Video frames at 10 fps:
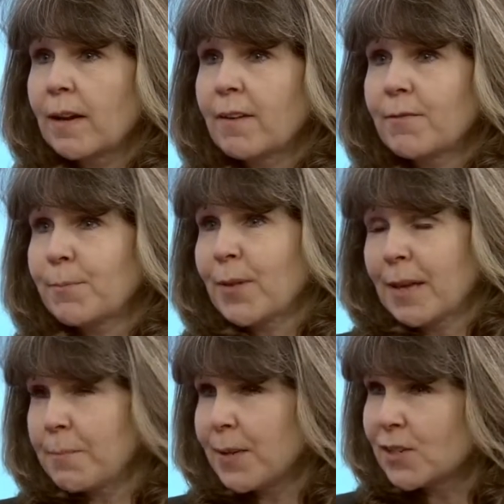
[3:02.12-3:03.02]
we have
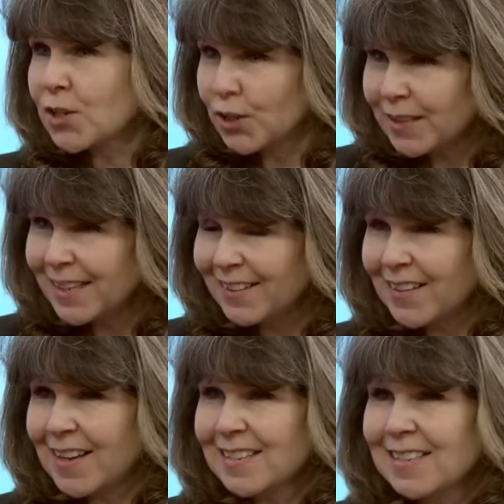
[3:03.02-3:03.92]
plant based cooking
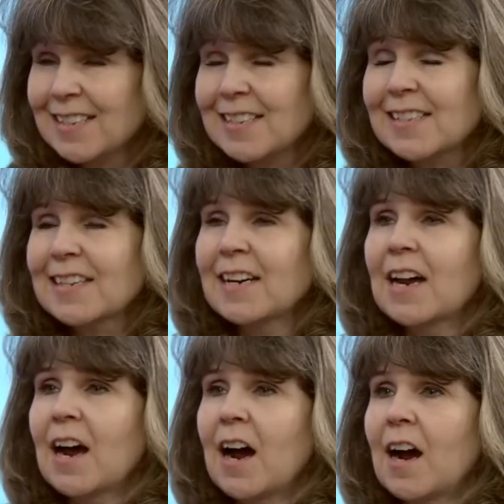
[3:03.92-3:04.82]
classes,
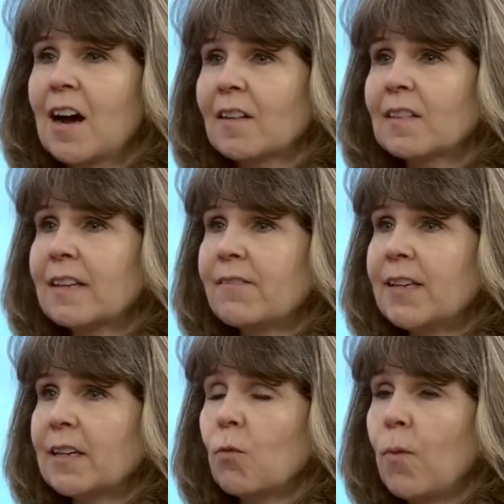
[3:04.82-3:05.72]
uh,
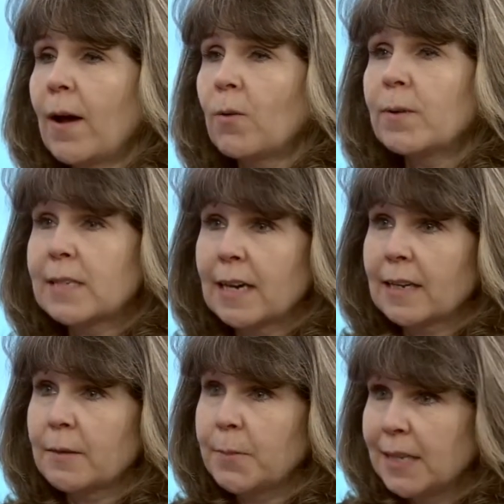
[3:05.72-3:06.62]
living well with
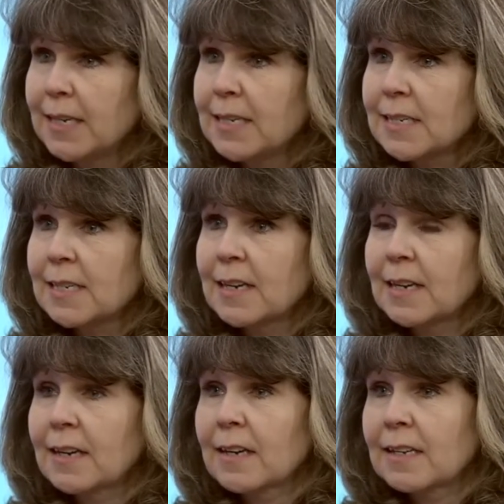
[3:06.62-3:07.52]
diabetes
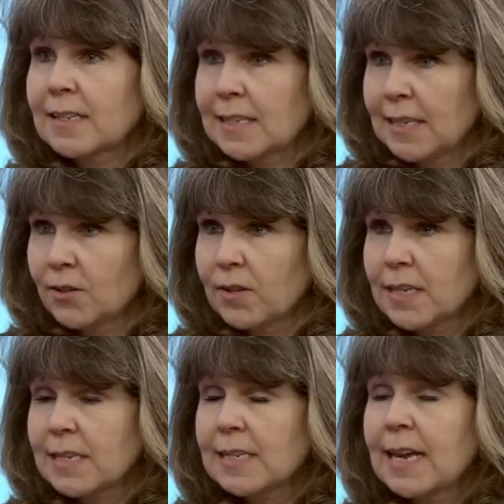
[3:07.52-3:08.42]

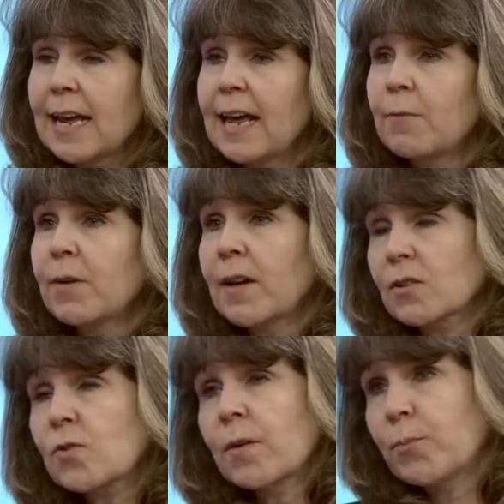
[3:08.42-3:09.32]
series and we
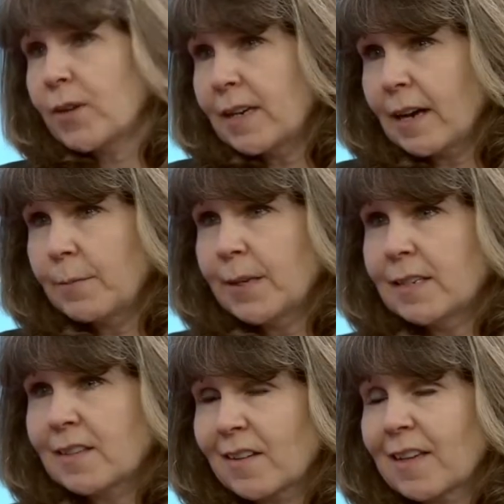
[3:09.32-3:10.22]
also have
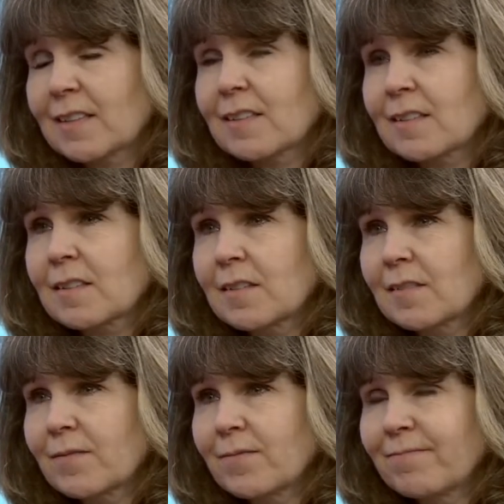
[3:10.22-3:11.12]
pre-diabetes classes.